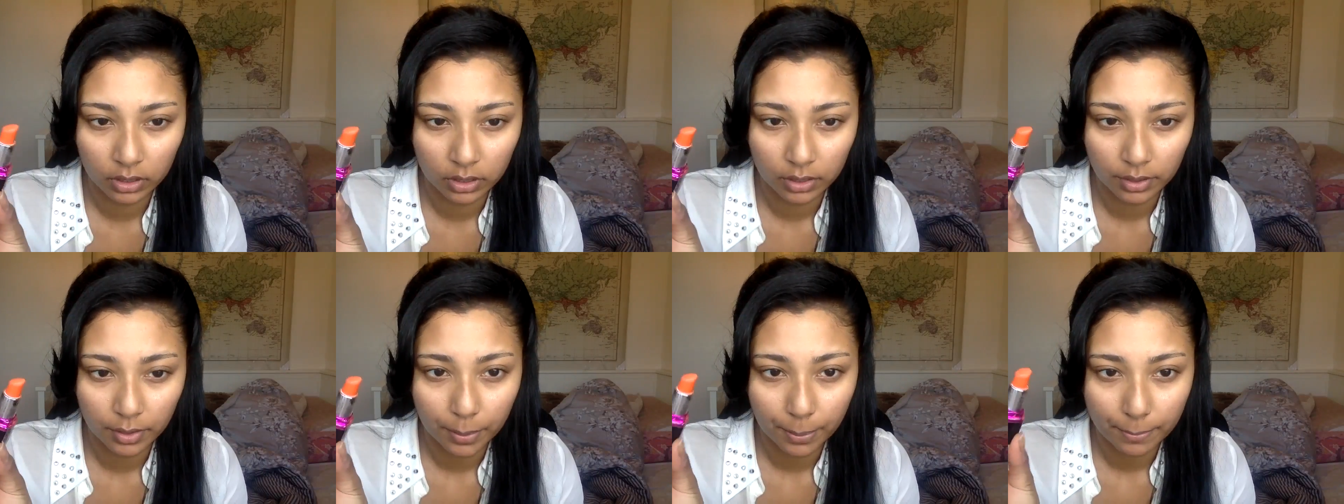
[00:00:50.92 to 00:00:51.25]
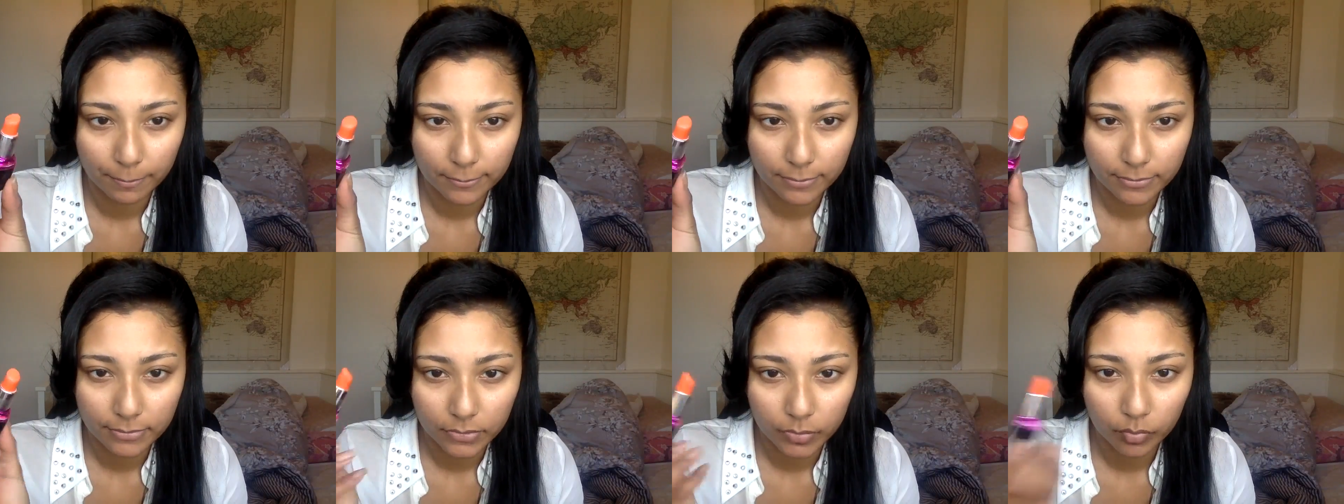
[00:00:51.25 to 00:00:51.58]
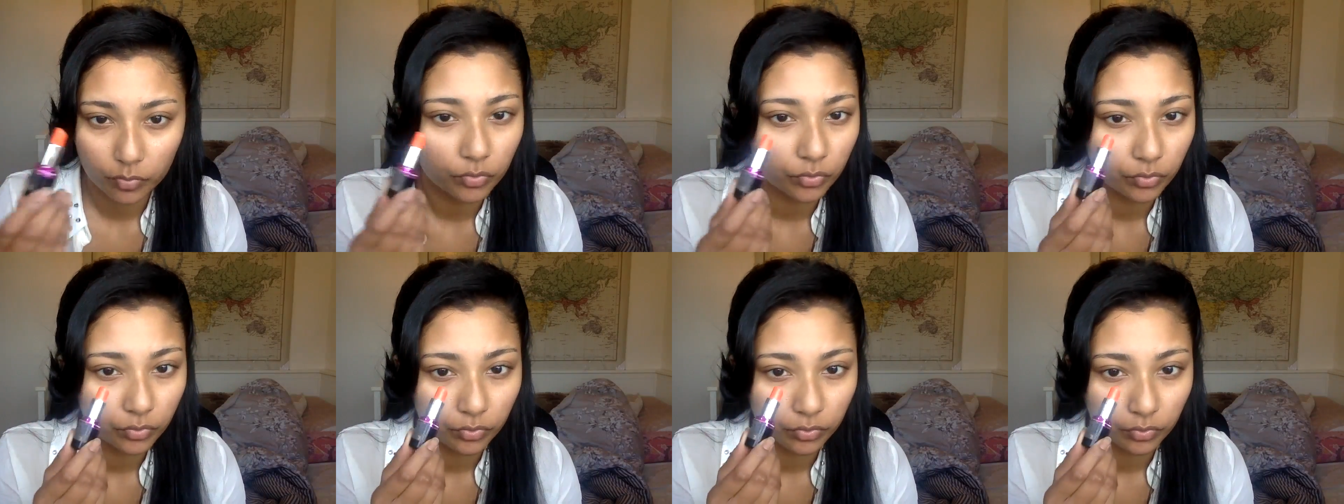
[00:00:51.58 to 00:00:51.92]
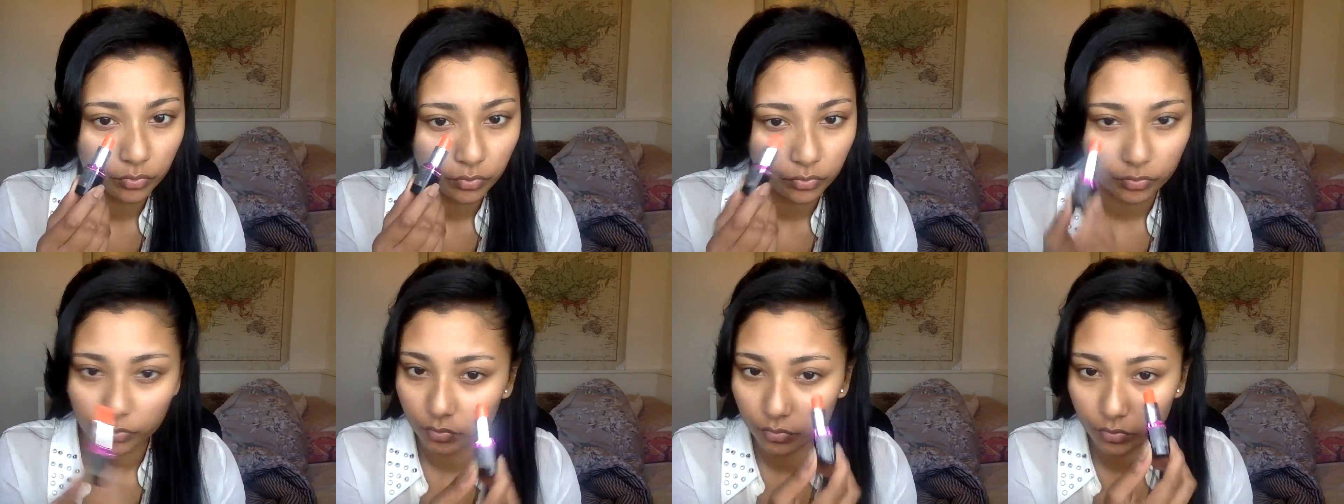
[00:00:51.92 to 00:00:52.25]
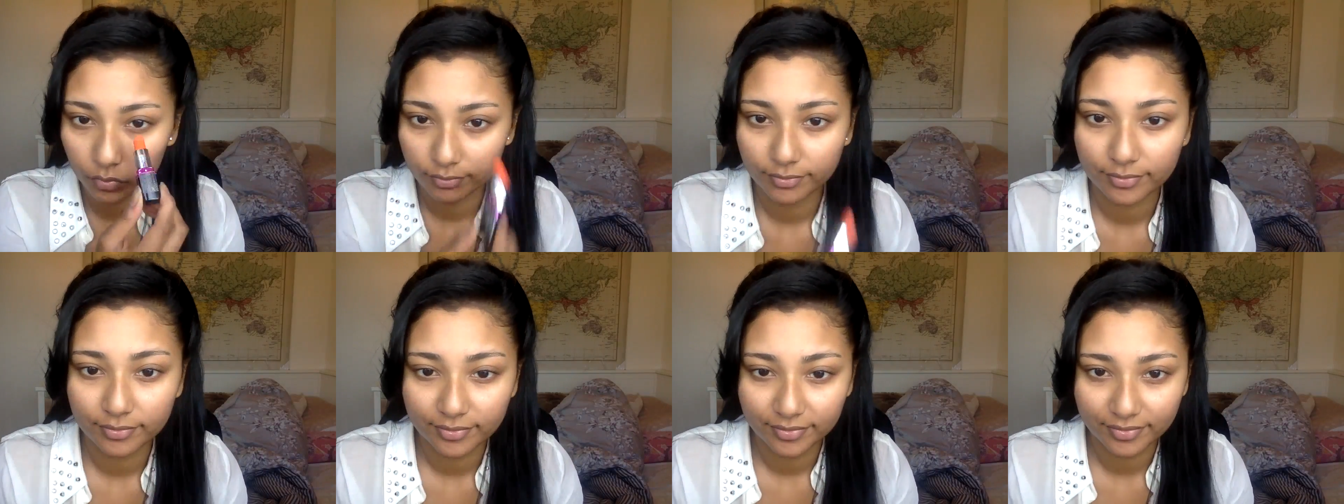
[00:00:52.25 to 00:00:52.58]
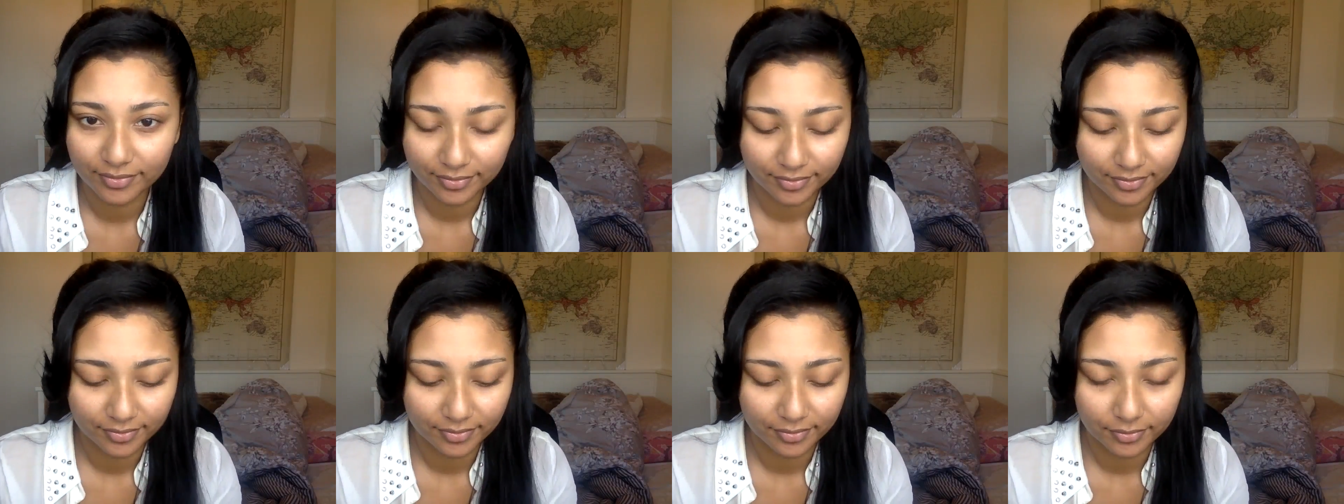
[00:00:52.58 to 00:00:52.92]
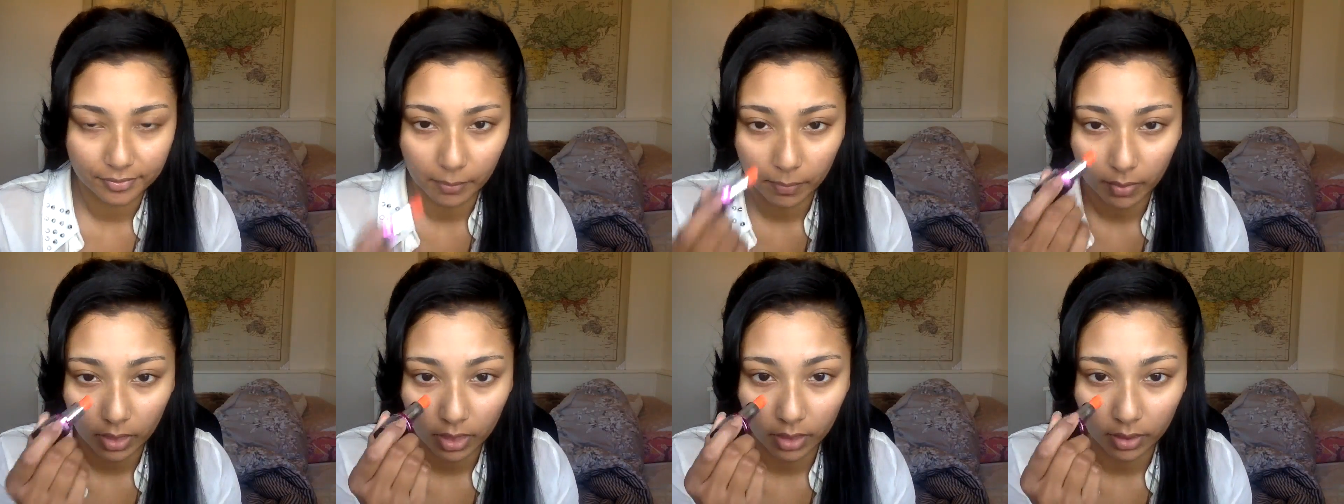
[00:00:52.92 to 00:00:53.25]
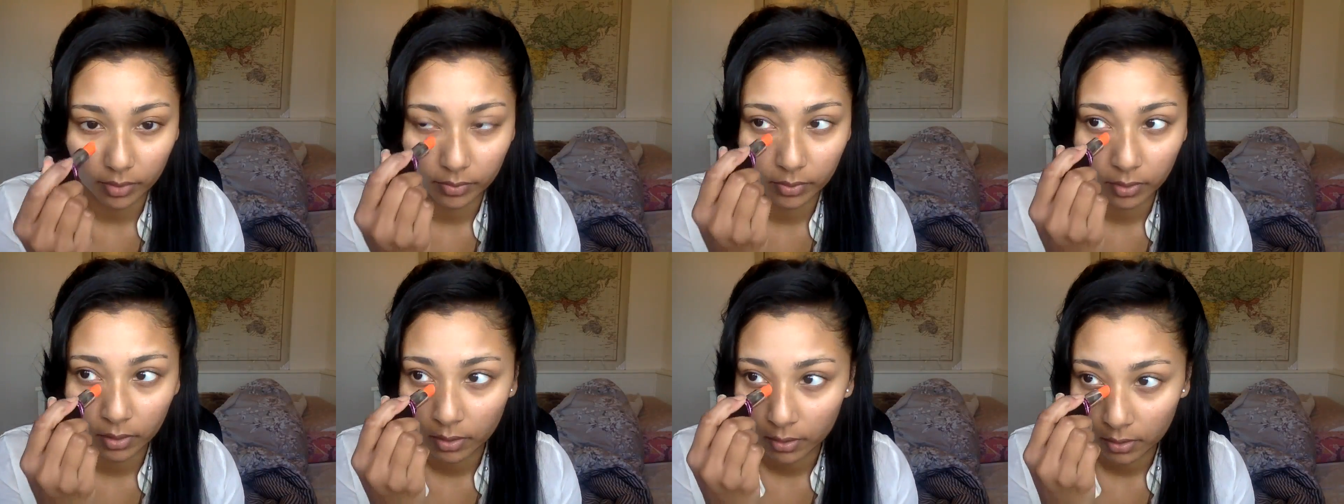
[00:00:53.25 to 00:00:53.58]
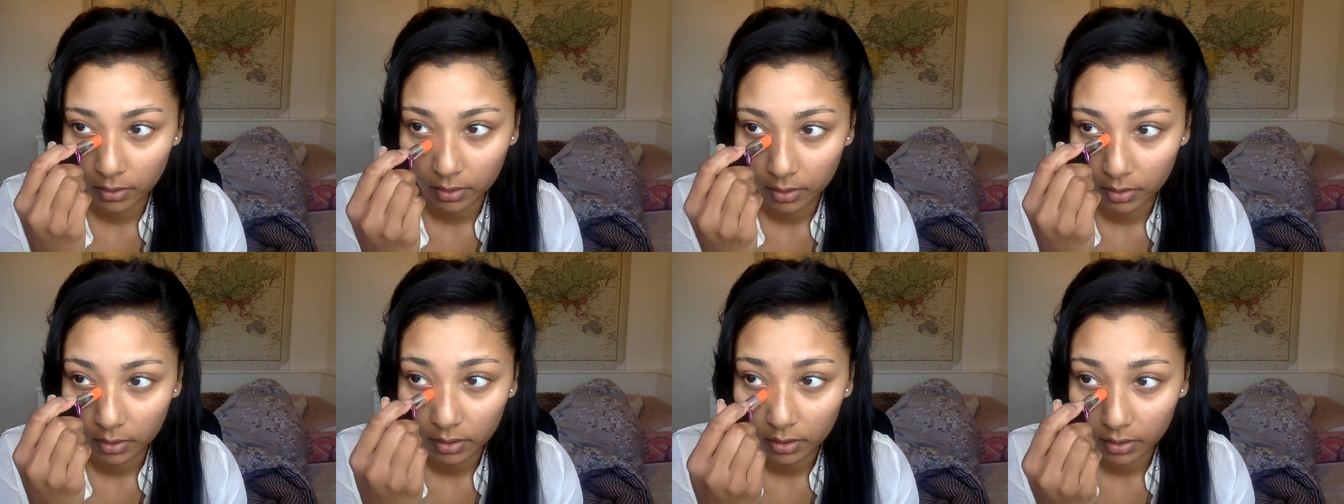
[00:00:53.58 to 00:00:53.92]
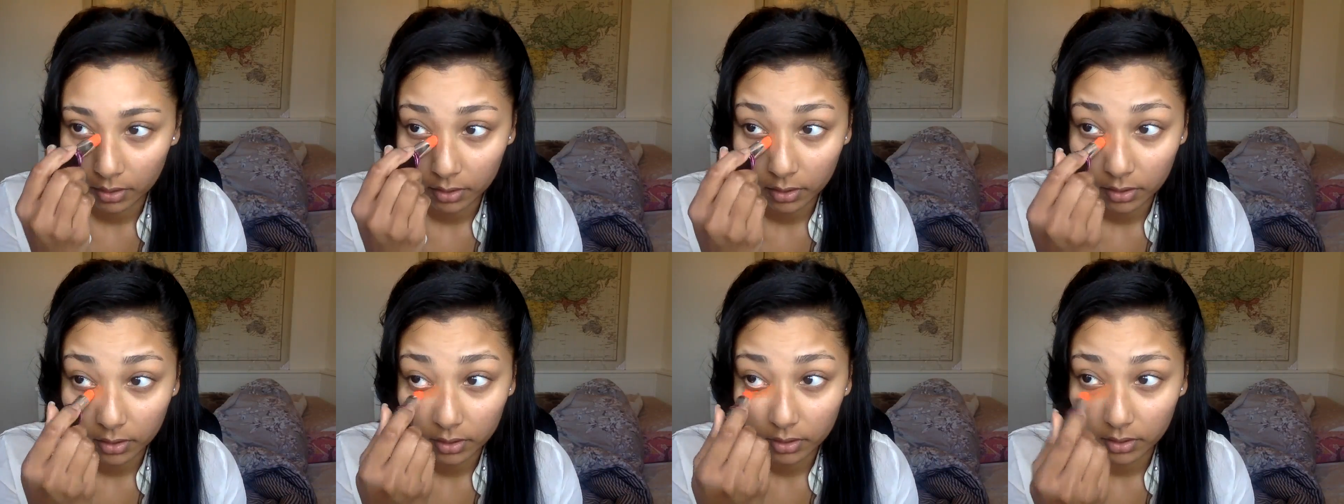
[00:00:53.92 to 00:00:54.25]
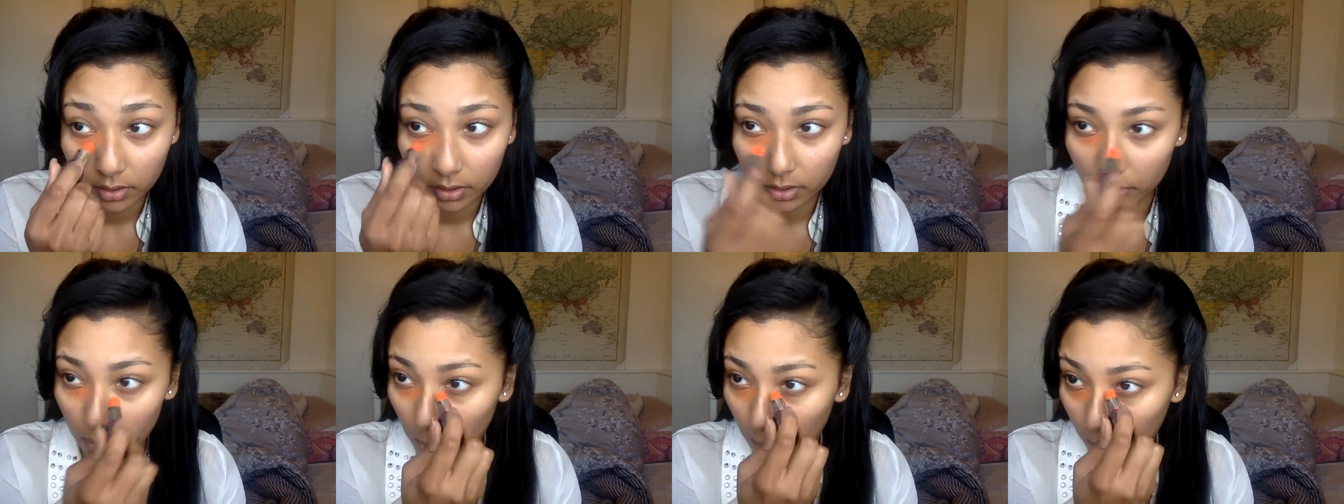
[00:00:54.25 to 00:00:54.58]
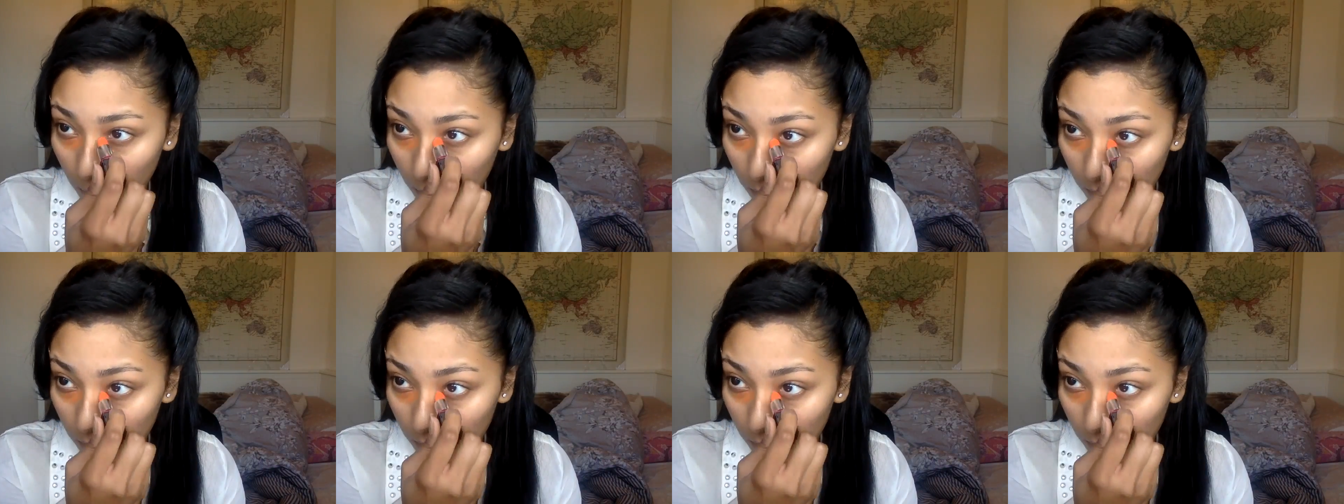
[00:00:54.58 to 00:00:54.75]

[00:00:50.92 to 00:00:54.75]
And just to color correct under my eye, I'm using a random orange lipstick.